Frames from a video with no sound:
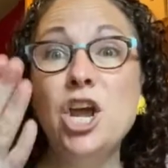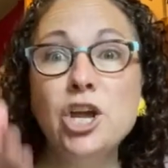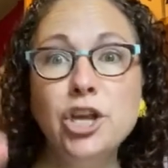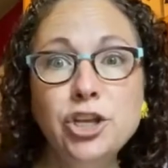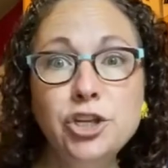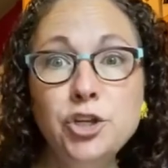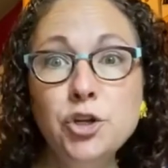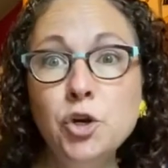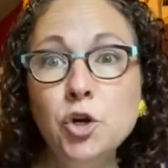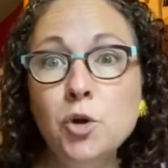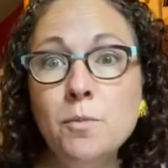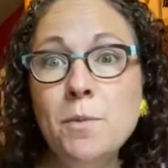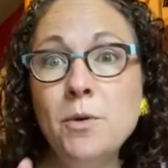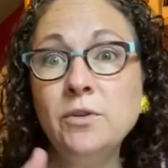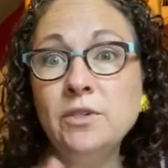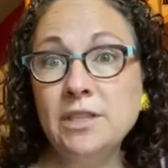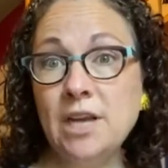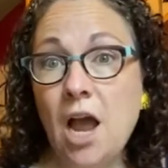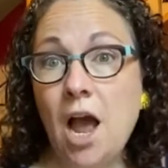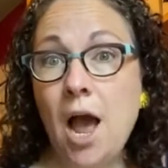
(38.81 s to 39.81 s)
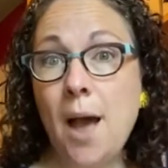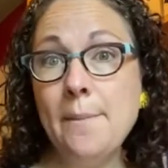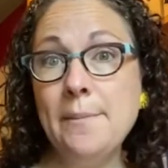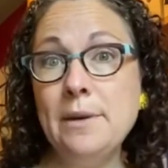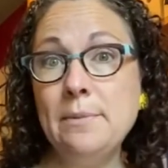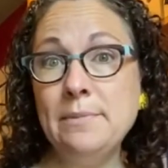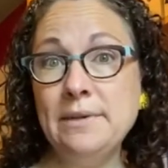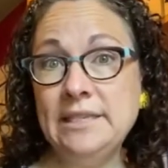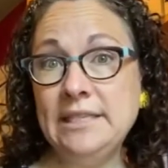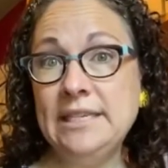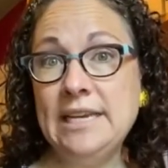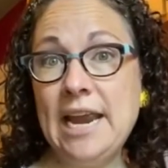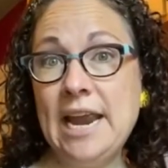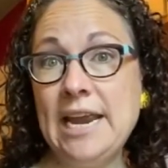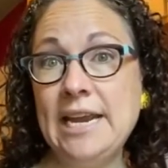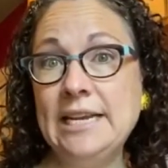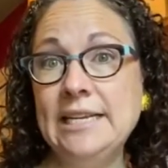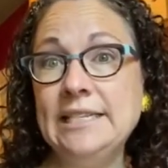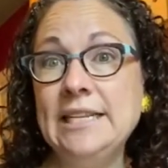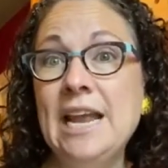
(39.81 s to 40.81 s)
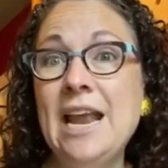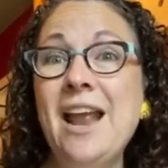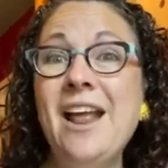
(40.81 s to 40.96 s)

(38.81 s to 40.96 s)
your most common mistakes